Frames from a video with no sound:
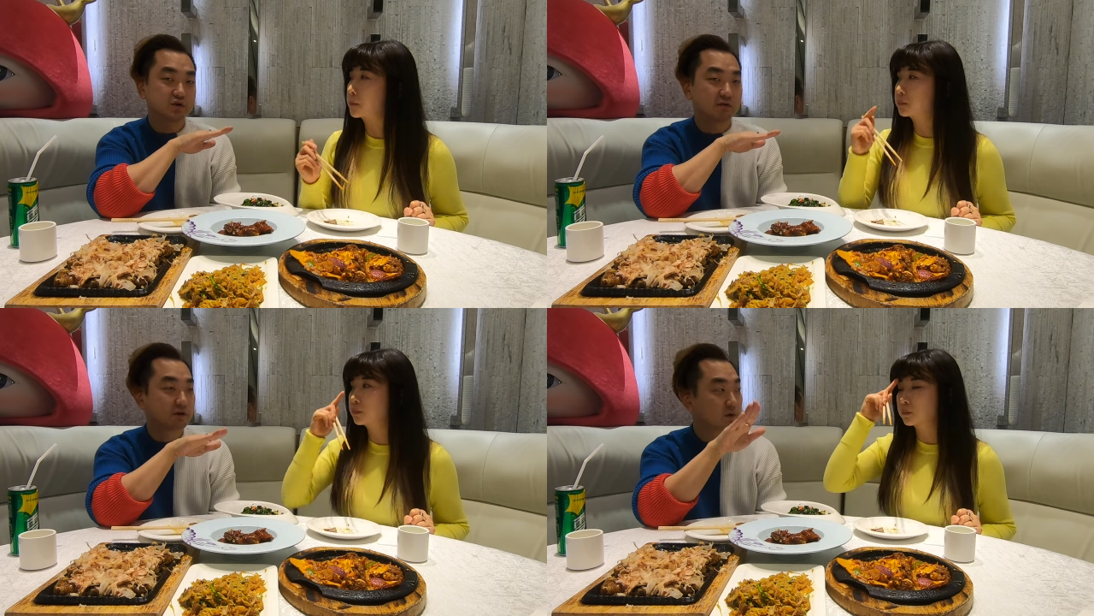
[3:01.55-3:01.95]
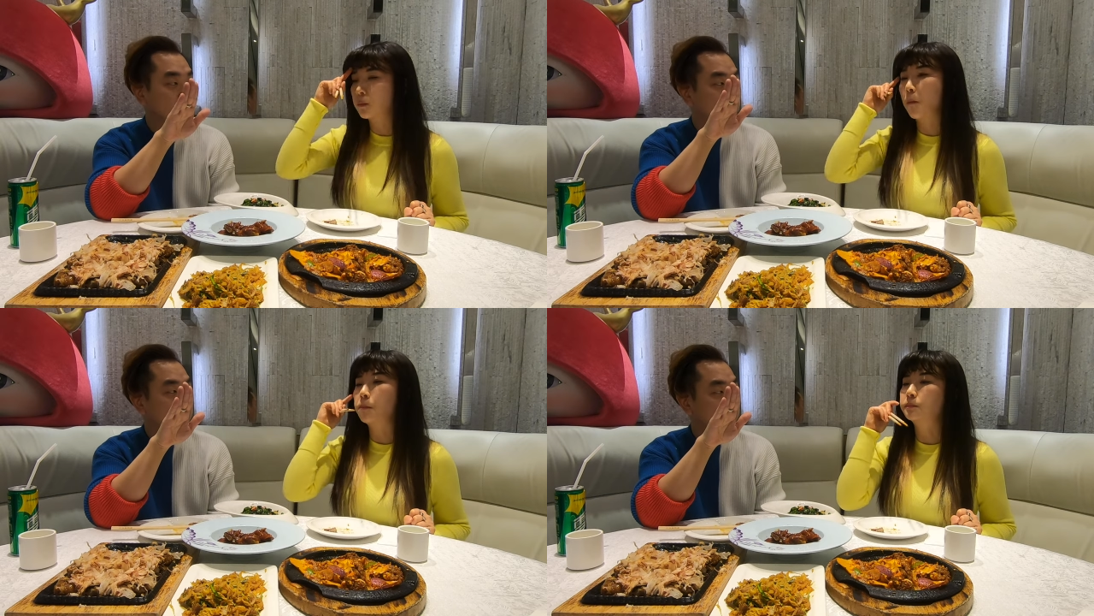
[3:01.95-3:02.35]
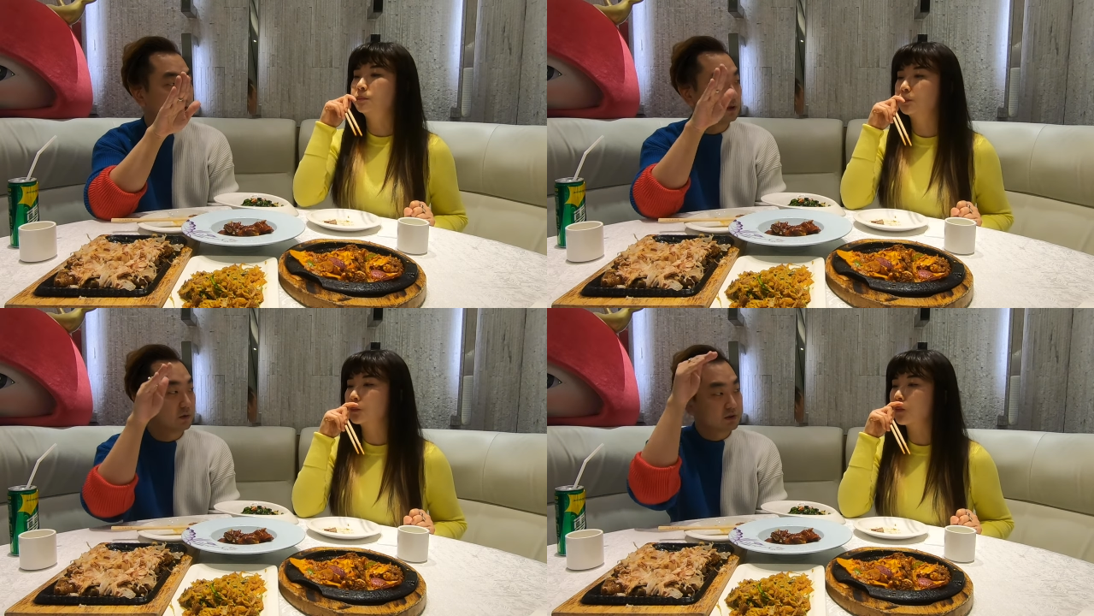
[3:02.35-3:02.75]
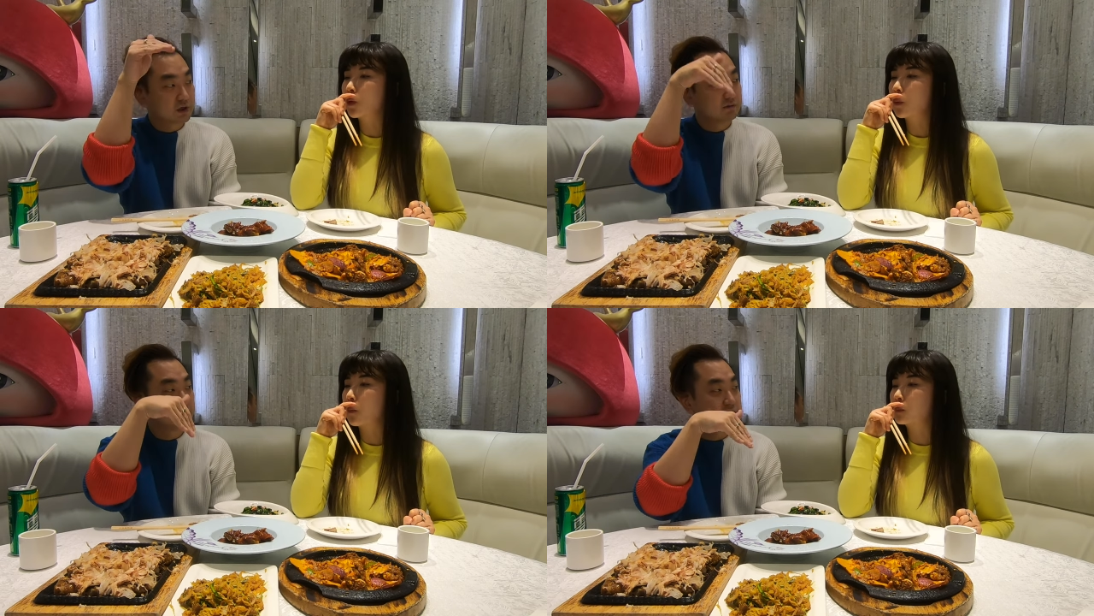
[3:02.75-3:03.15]
Speaker 1: traveling north and then they were
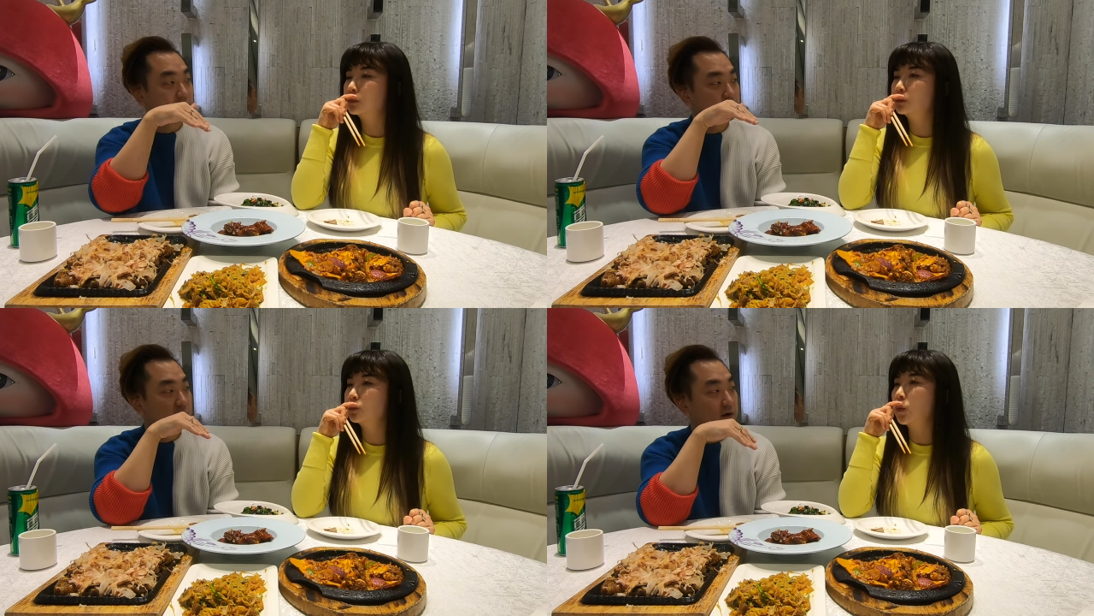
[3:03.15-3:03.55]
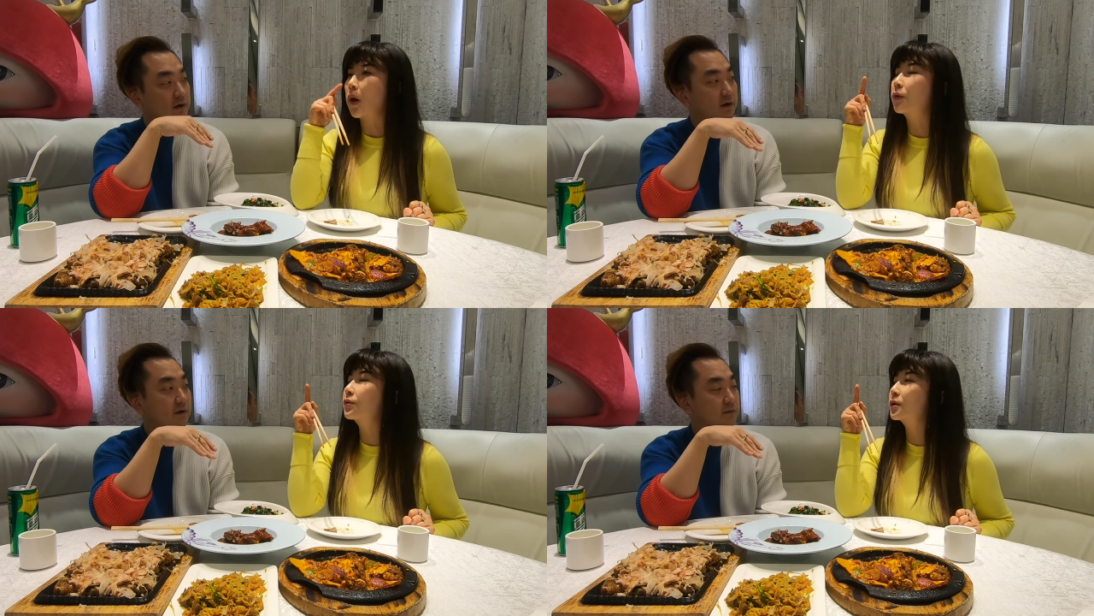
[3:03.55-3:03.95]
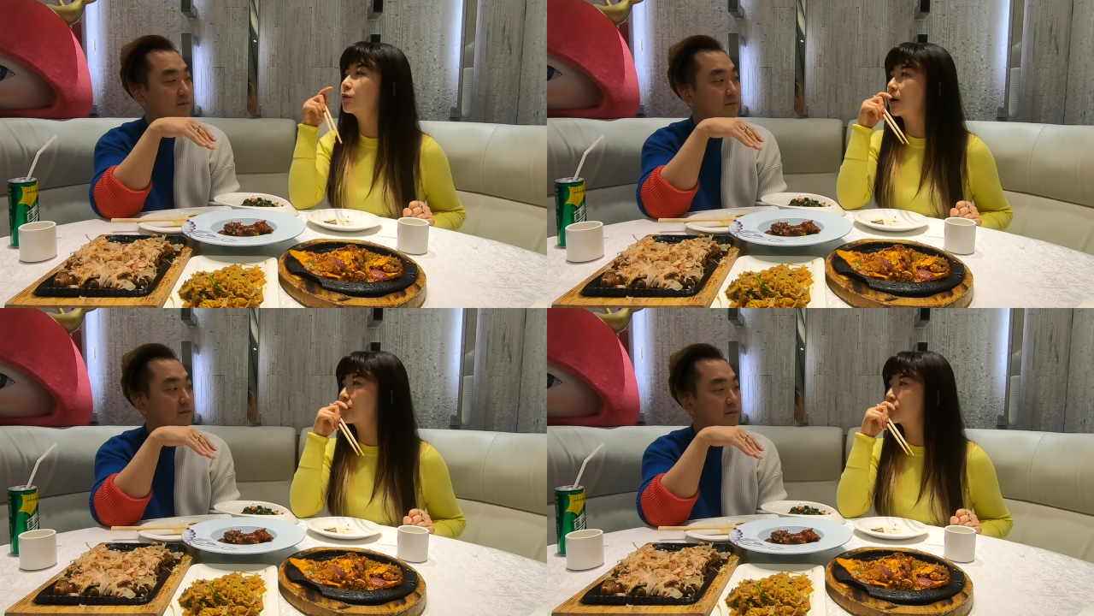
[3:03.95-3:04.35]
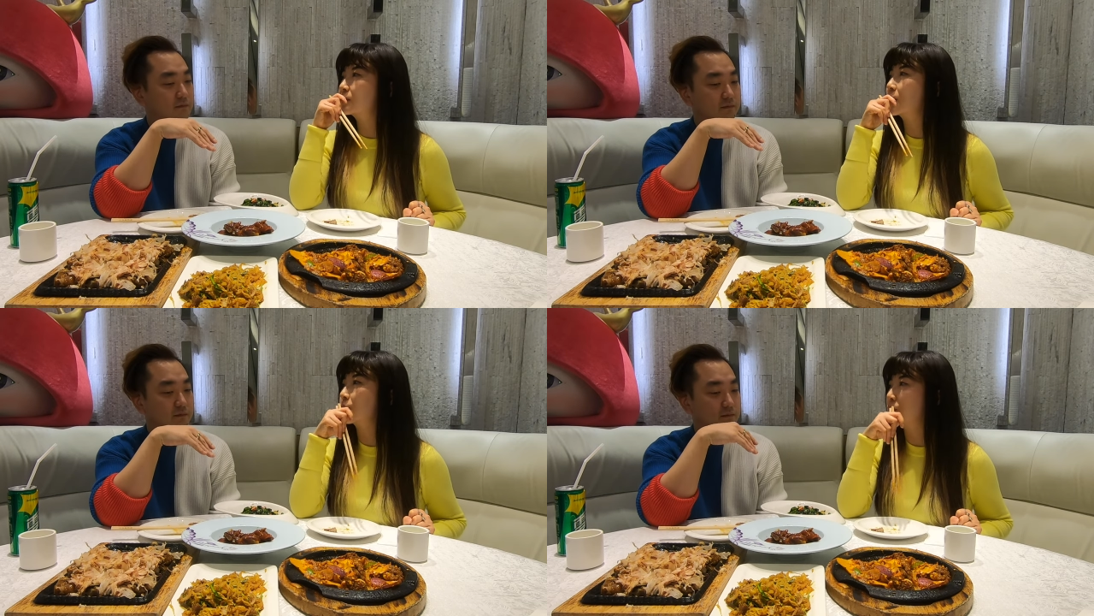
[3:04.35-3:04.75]
traveling south.
Speaker 2: I don't think you ever
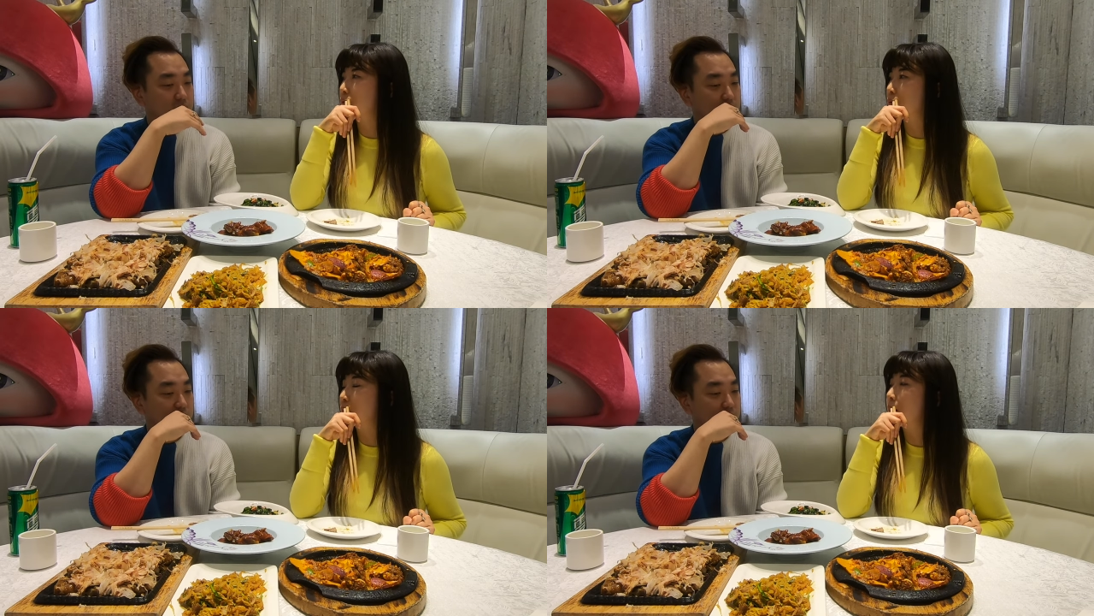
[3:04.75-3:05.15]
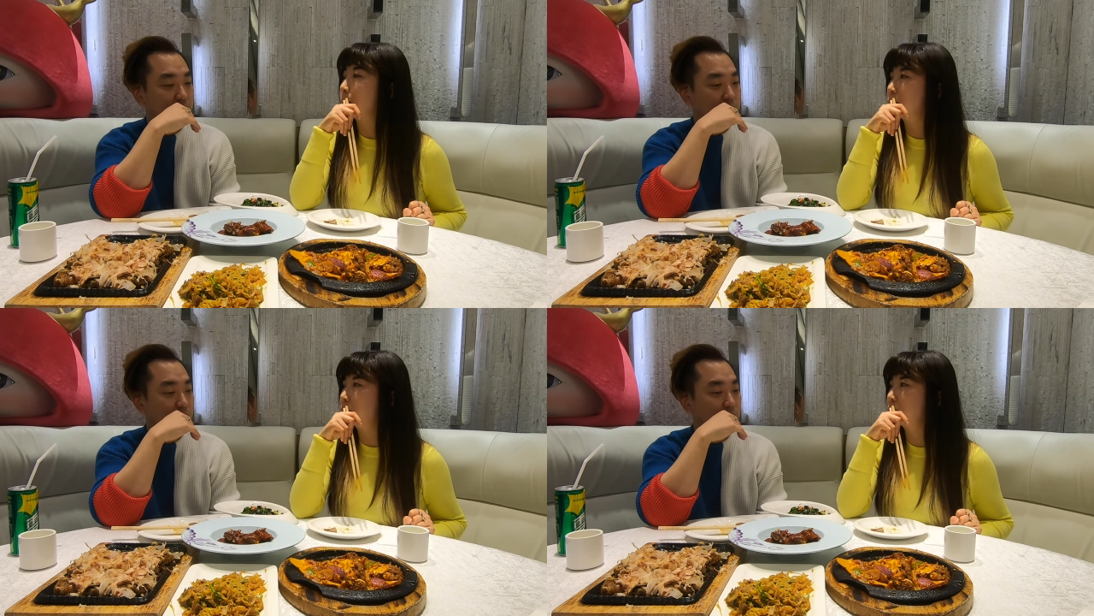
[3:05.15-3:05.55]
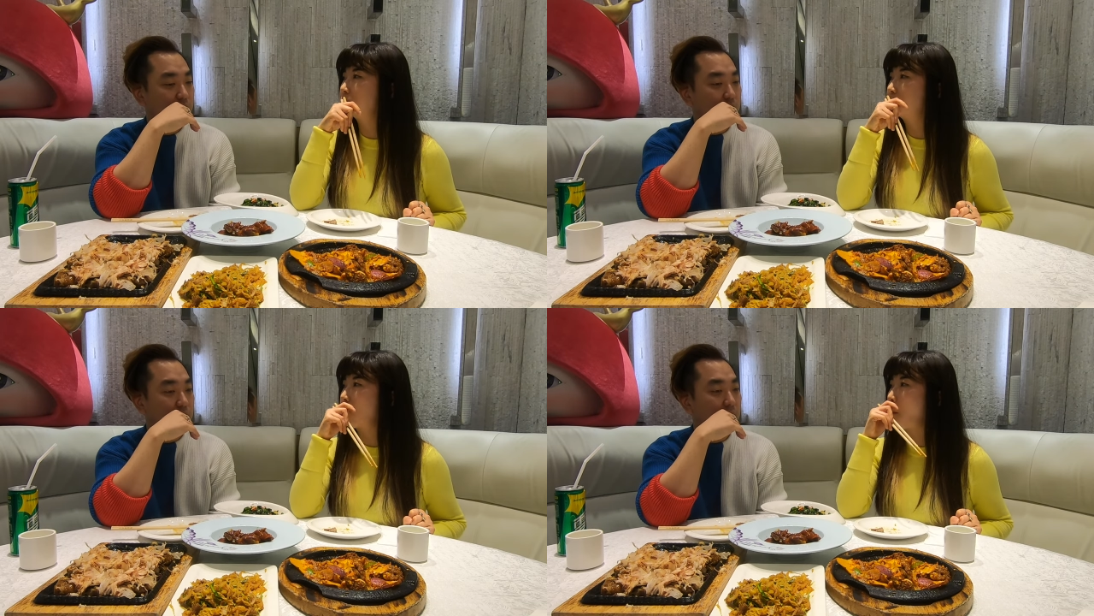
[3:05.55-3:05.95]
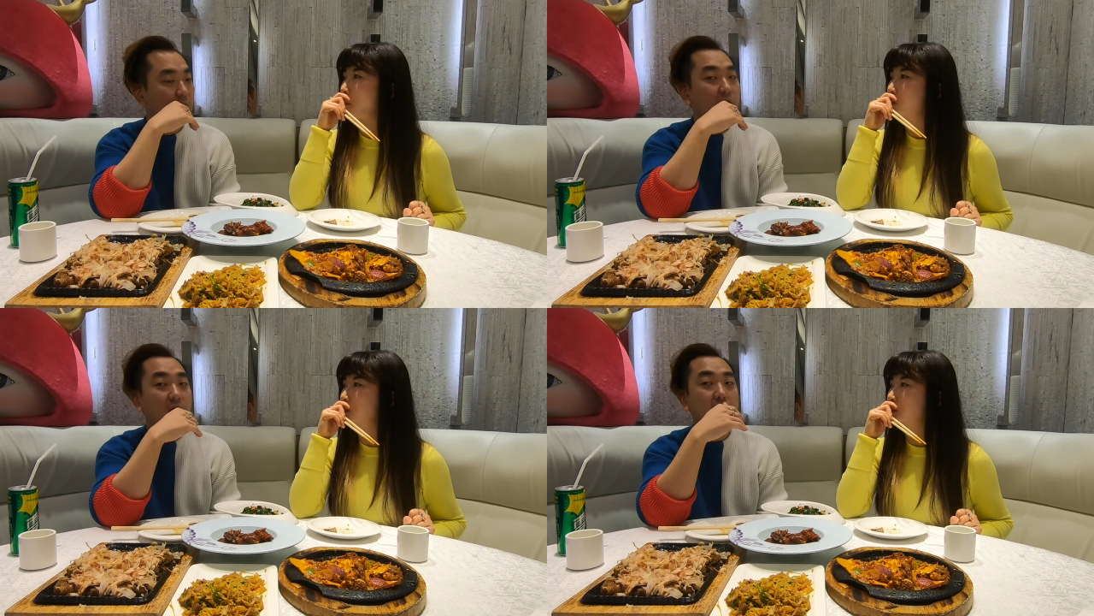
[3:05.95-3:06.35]
said where you grew up.
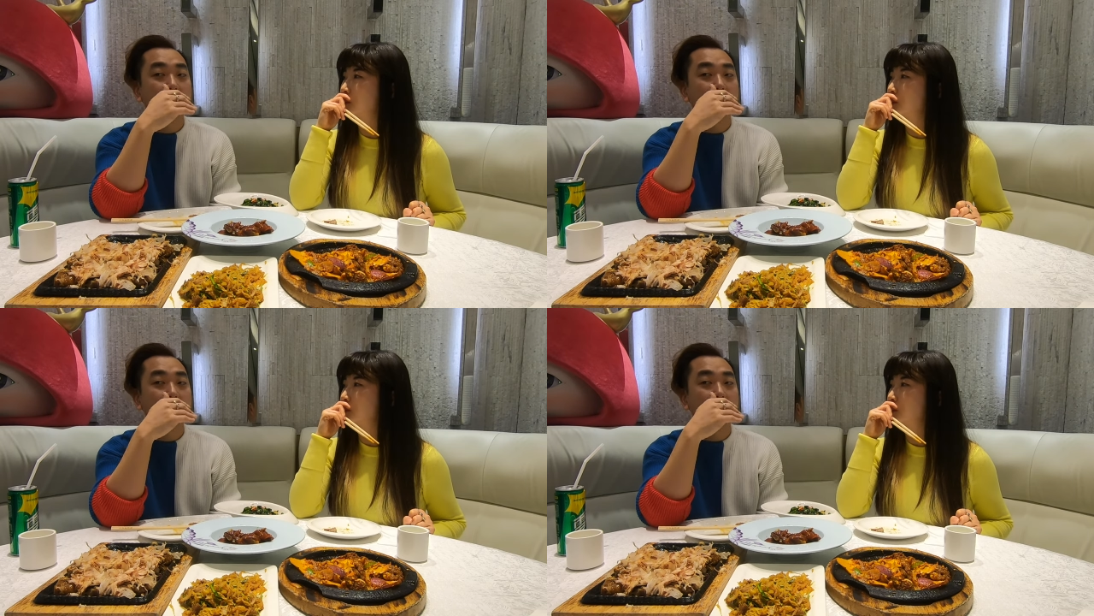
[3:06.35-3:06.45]
Speaker 1: Oh